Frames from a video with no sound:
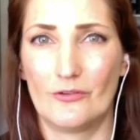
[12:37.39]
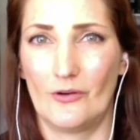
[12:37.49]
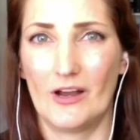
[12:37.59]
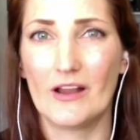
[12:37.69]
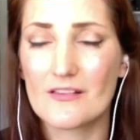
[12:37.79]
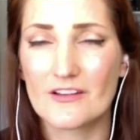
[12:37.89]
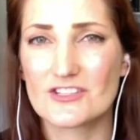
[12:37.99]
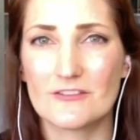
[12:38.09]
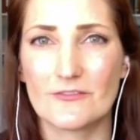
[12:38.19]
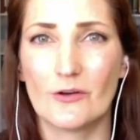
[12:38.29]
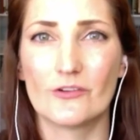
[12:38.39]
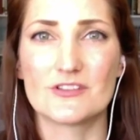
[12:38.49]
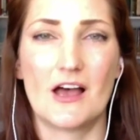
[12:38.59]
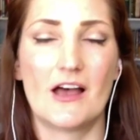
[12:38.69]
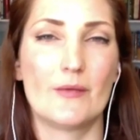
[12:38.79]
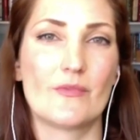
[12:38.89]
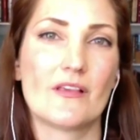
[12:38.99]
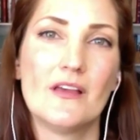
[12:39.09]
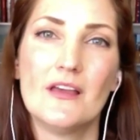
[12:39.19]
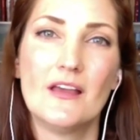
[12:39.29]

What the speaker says: during such difficult times.